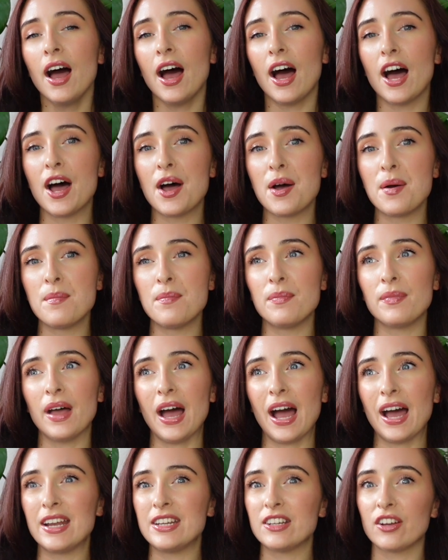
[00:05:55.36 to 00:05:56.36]
and
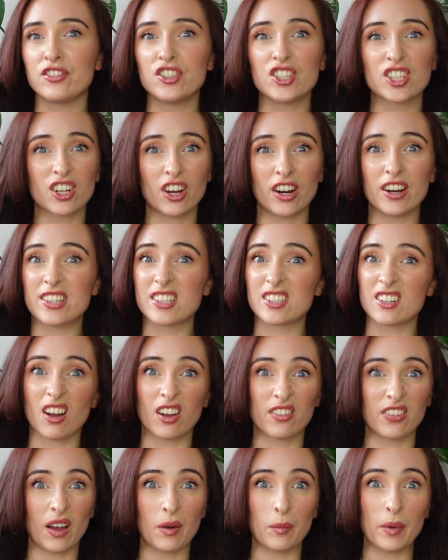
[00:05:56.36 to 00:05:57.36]
I've just kind of
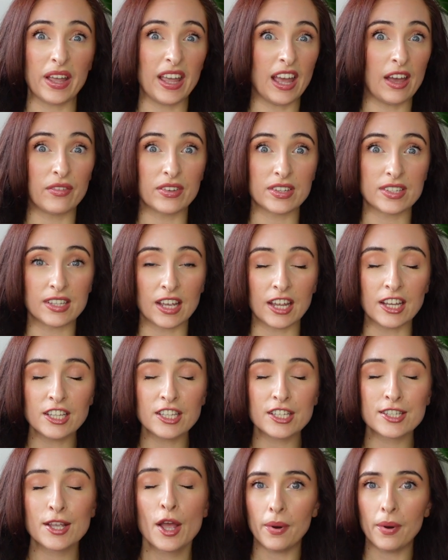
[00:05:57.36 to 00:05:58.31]
stuck that way ever since.